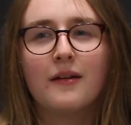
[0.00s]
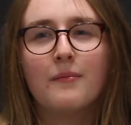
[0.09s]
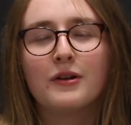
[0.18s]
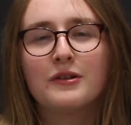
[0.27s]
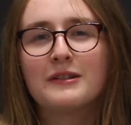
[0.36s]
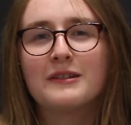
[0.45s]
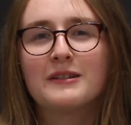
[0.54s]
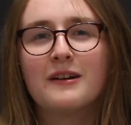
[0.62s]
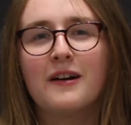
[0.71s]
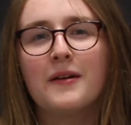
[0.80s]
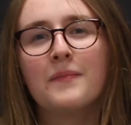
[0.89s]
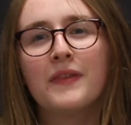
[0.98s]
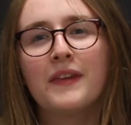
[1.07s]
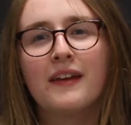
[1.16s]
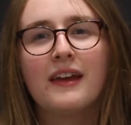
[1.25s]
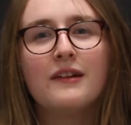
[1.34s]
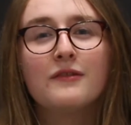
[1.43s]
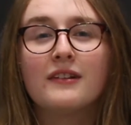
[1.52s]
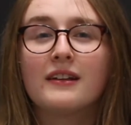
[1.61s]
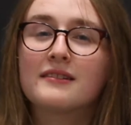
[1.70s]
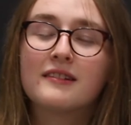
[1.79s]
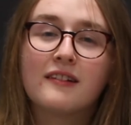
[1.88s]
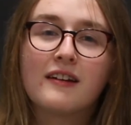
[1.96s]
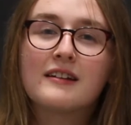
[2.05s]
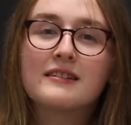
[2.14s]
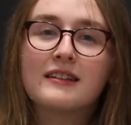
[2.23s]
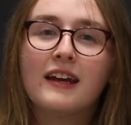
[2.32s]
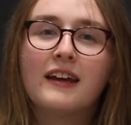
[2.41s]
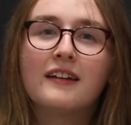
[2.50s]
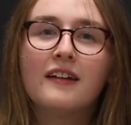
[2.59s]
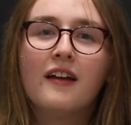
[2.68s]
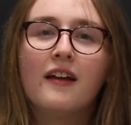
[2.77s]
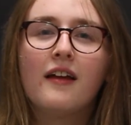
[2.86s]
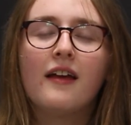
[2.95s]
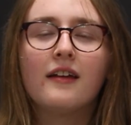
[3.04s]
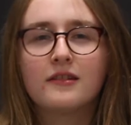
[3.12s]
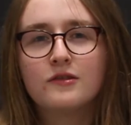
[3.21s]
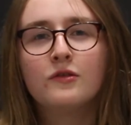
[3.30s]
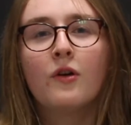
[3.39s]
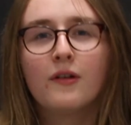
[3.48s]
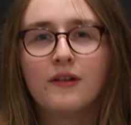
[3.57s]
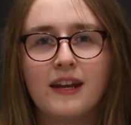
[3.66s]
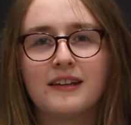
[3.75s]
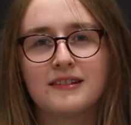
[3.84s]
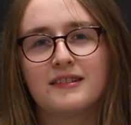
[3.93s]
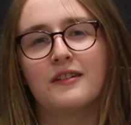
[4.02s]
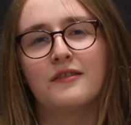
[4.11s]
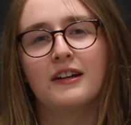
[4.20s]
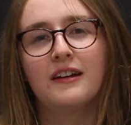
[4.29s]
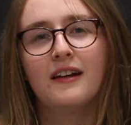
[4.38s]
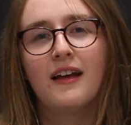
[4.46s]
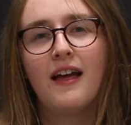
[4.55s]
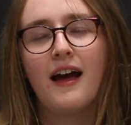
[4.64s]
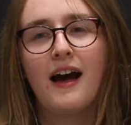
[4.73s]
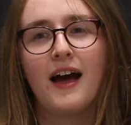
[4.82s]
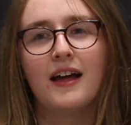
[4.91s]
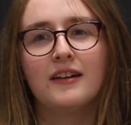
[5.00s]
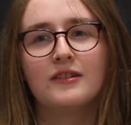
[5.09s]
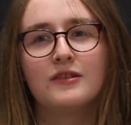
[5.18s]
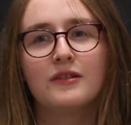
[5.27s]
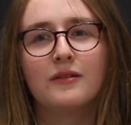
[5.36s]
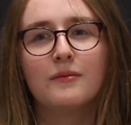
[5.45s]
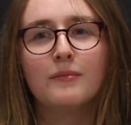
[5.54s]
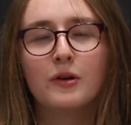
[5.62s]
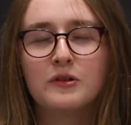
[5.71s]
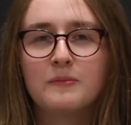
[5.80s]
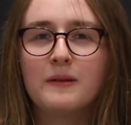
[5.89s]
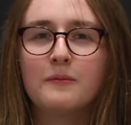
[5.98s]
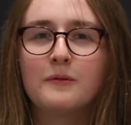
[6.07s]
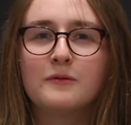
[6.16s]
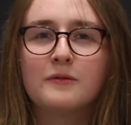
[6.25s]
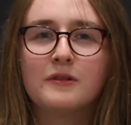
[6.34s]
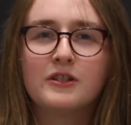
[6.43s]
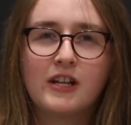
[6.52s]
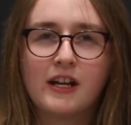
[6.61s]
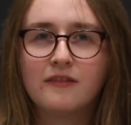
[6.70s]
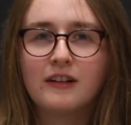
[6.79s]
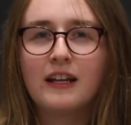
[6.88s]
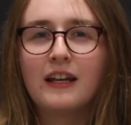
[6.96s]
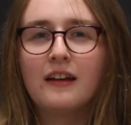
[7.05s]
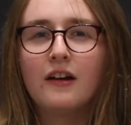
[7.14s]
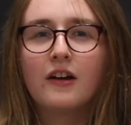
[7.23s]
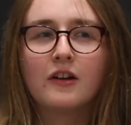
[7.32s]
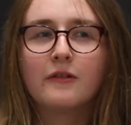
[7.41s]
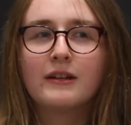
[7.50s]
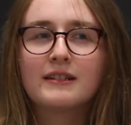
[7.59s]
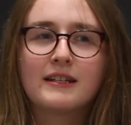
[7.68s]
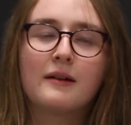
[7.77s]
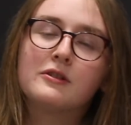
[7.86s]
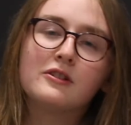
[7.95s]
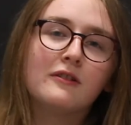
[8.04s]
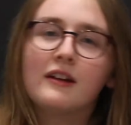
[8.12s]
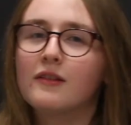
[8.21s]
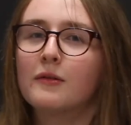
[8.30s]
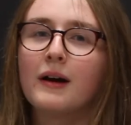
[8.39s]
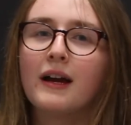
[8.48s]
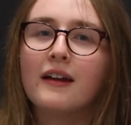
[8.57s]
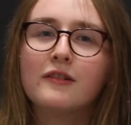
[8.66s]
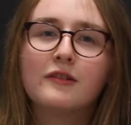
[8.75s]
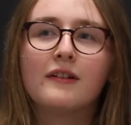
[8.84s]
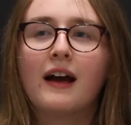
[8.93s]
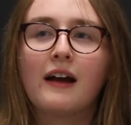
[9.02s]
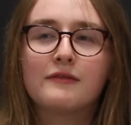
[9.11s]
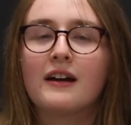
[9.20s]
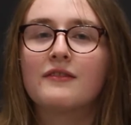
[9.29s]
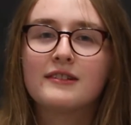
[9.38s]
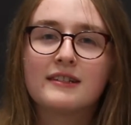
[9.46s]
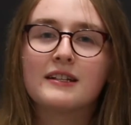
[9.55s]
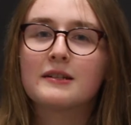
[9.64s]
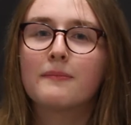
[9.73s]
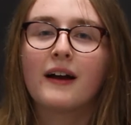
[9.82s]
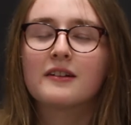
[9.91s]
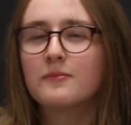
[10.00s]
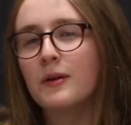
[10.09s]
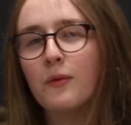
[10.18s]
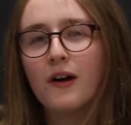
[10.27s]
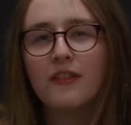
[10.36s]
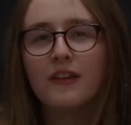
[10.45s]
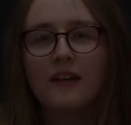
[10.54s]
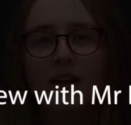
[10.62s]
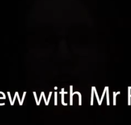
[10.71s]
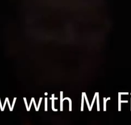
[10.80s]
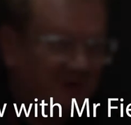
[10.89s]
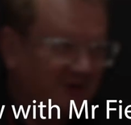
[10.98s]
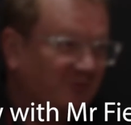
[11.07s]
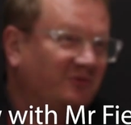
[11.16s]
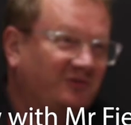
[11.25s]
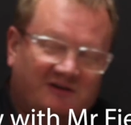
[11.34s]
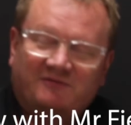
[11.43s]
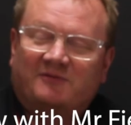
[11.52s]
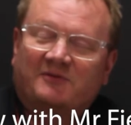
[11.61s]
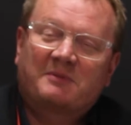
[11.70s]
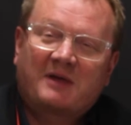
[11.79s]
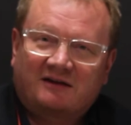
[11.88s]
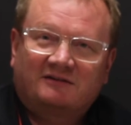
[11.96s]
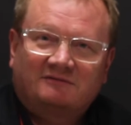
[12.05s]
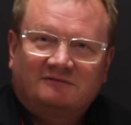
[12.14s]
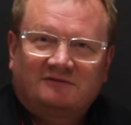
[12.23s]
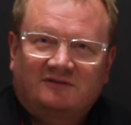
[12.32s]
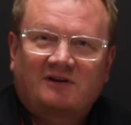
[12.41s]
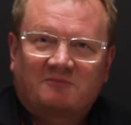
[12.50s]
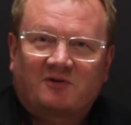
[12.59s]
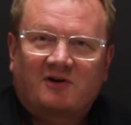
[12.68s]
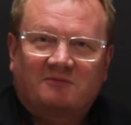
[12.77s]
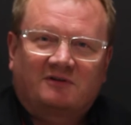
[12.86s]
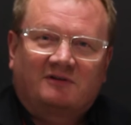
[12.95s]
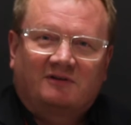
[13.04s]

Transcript: most of the time, even though that's a nice thing, it's not necessary. And most people generally are going to accept you either way. You don't have to have a six-pack to be worthy. We all suffer from that sometimes.